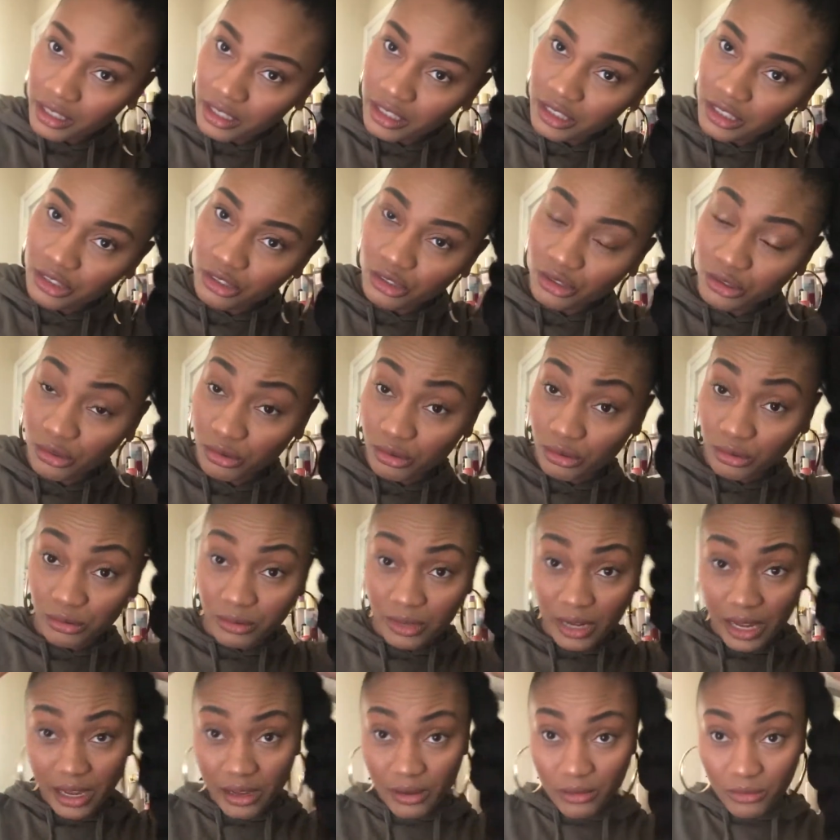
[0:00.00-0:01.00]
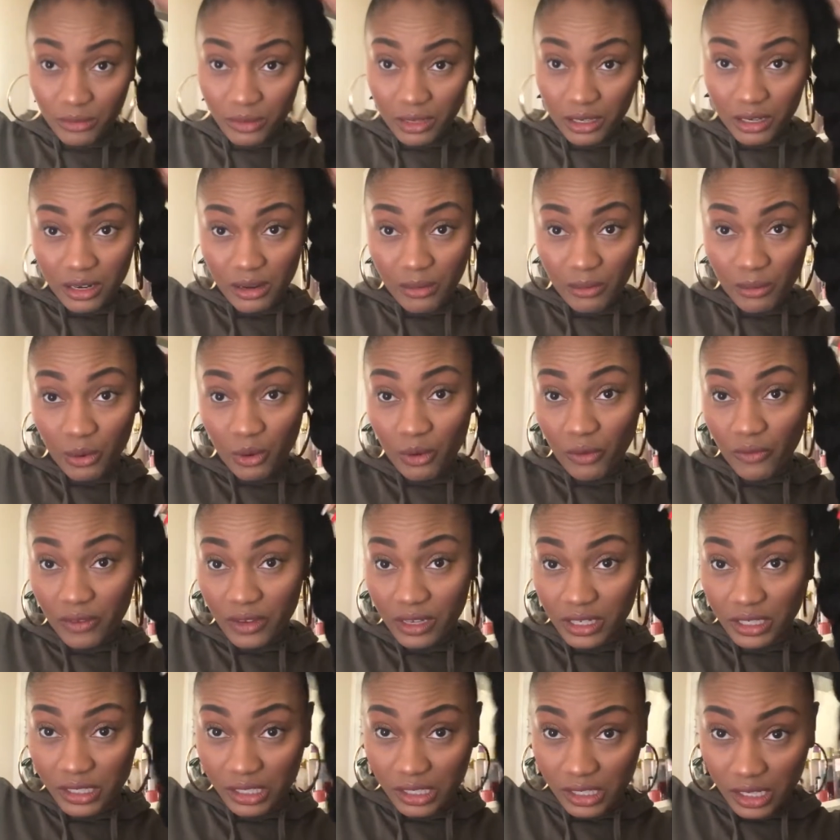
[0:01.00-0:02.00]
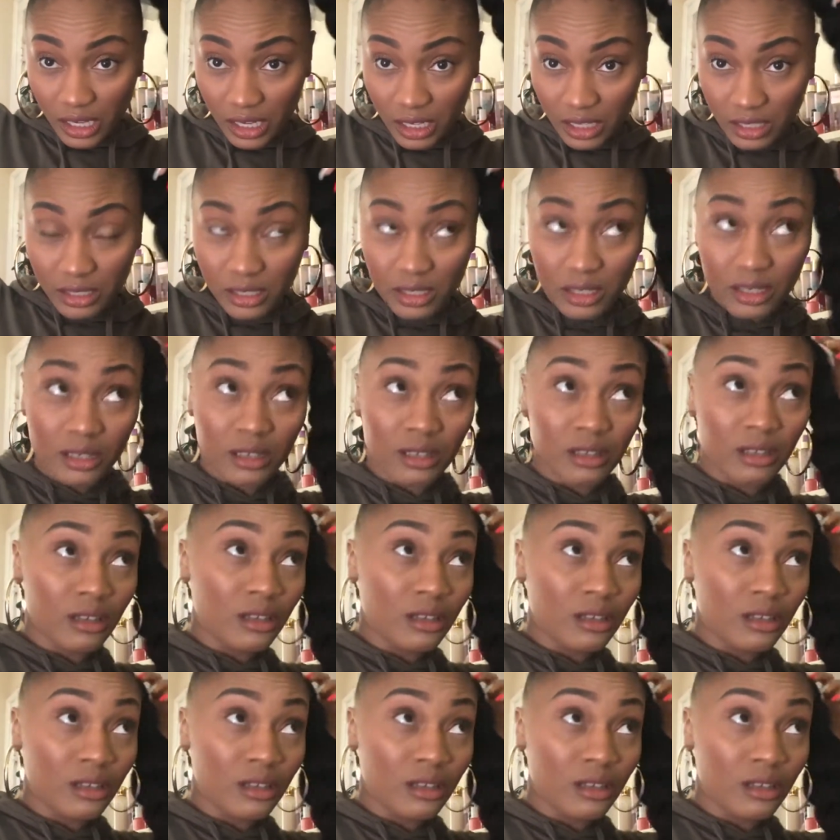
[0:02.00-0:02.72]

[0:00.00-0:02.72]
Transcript: because you do not want it moving, sis,